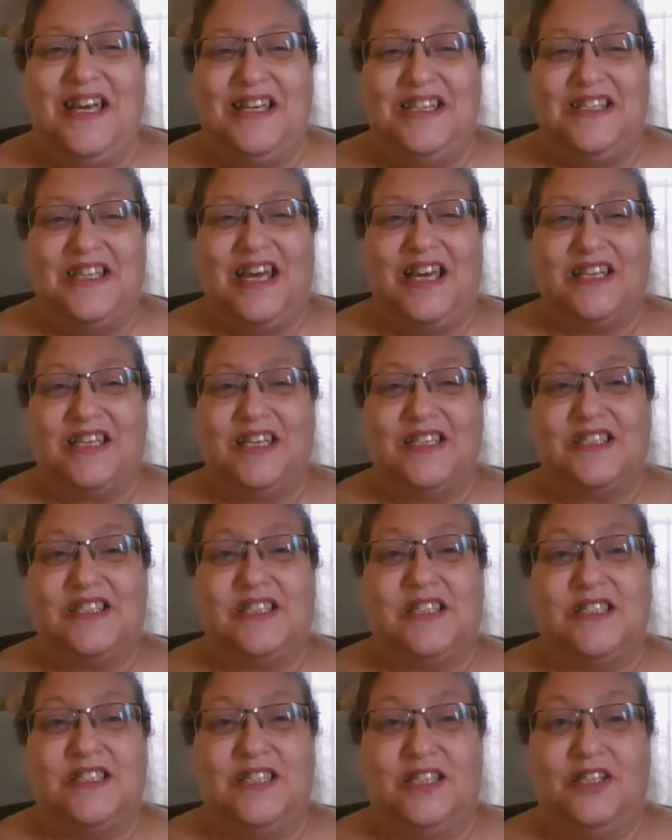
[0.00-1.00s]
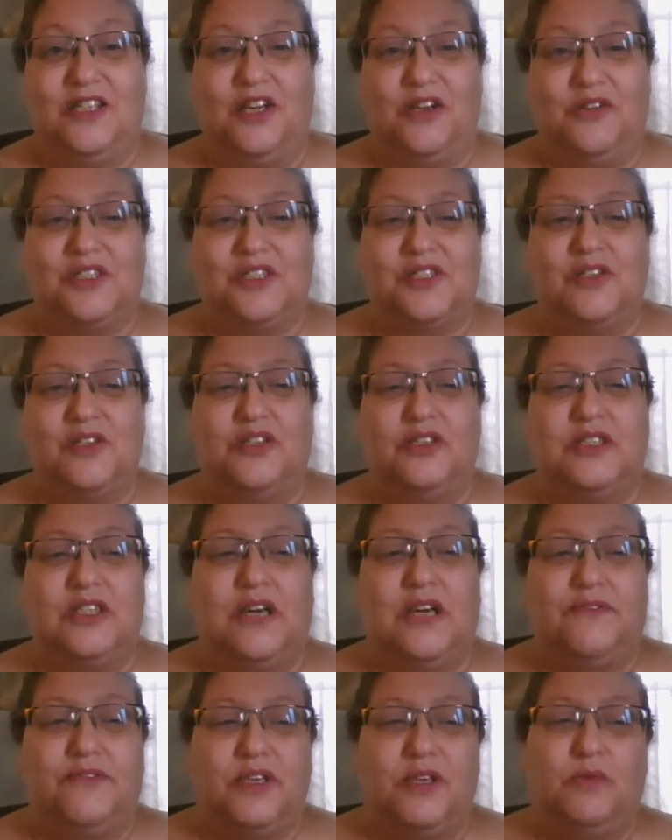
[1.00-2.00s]
And that gets, so you
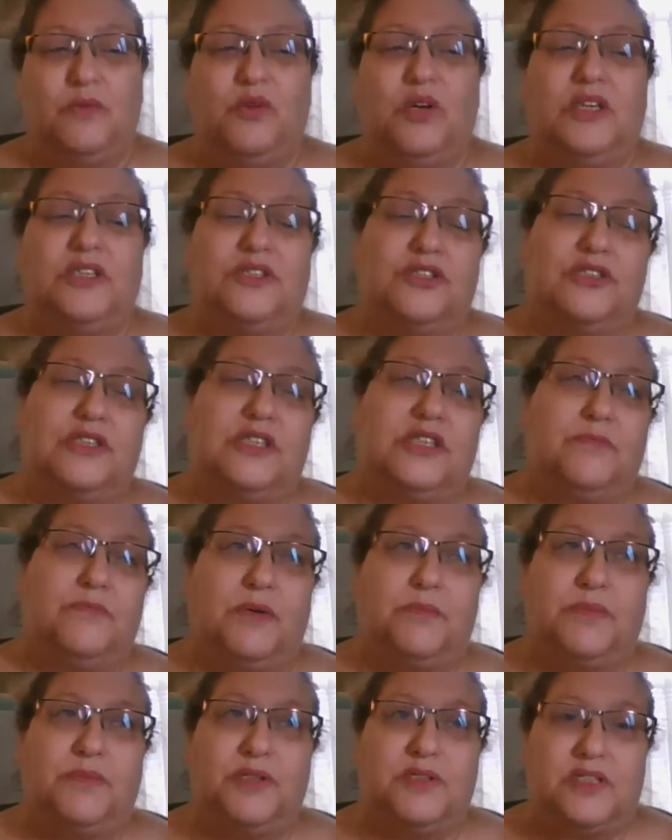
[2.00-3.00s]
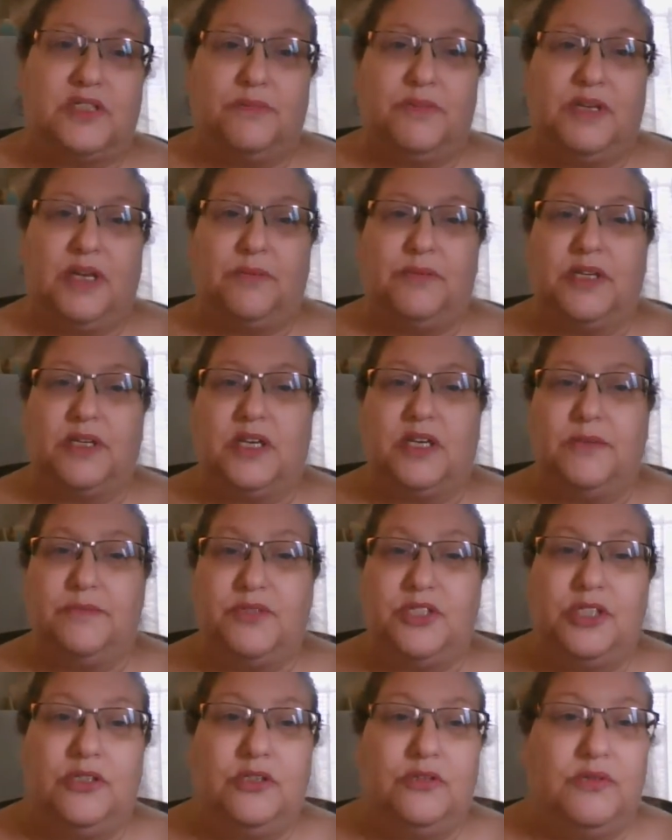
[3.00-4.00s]
definitely want your team members to be able to
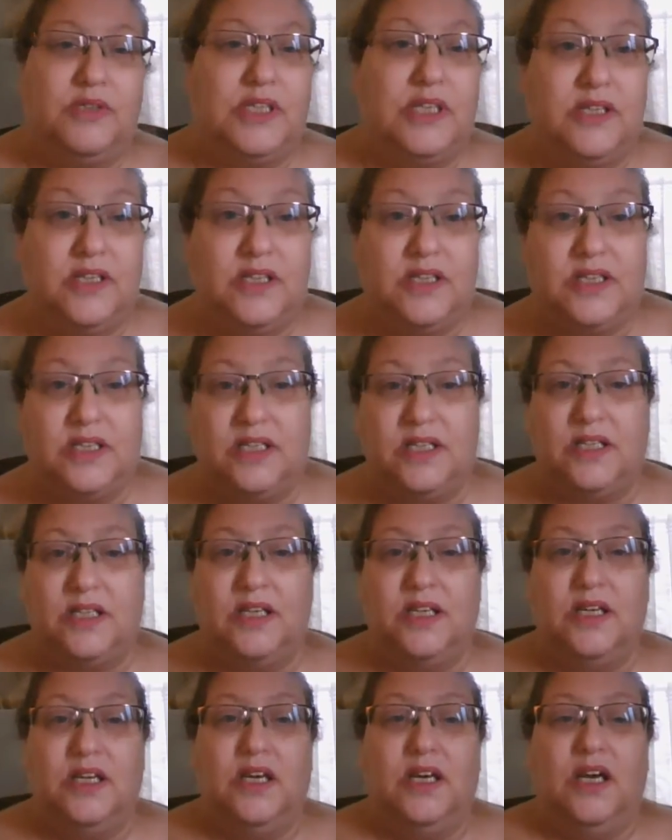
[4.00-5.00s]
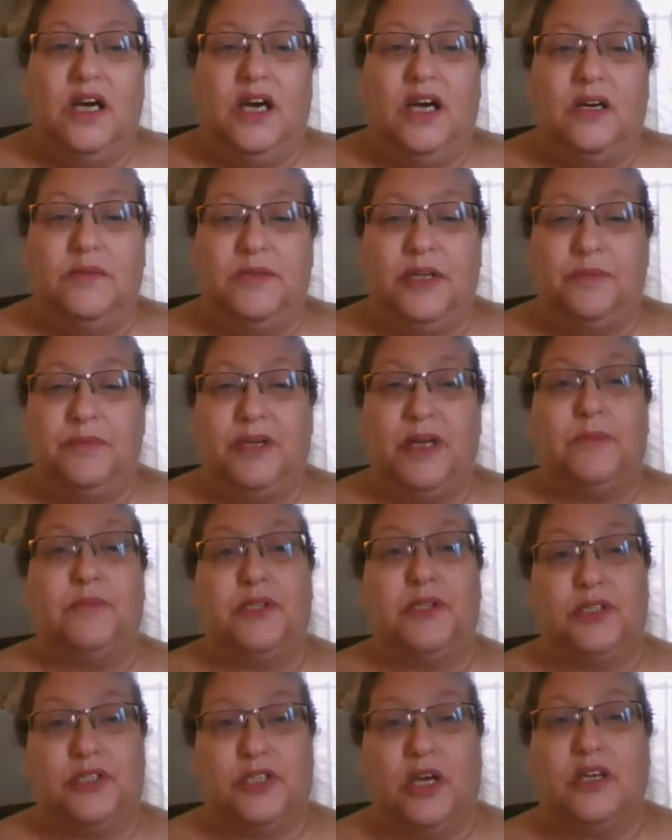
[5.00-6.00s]
come to you in anything, and be
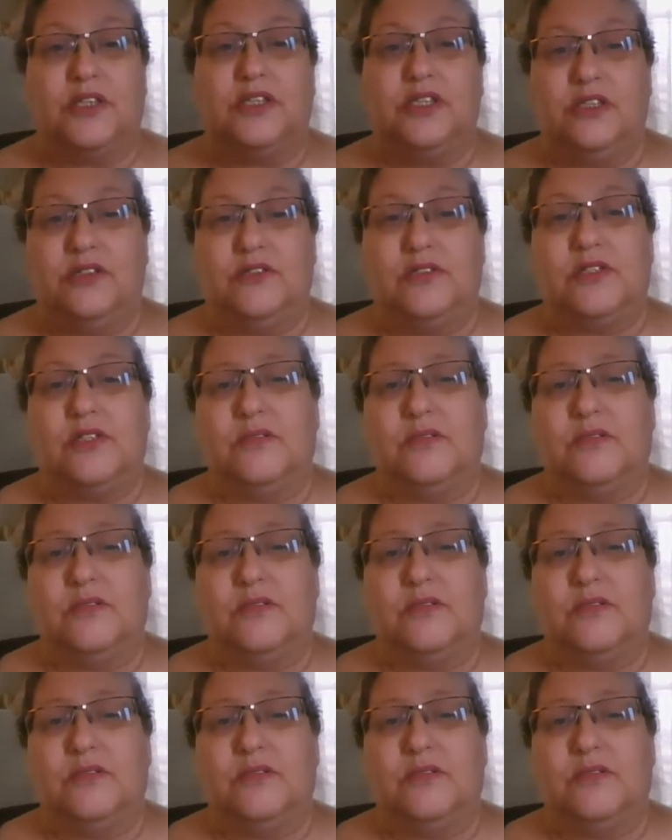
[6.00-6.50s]
able to talk to you.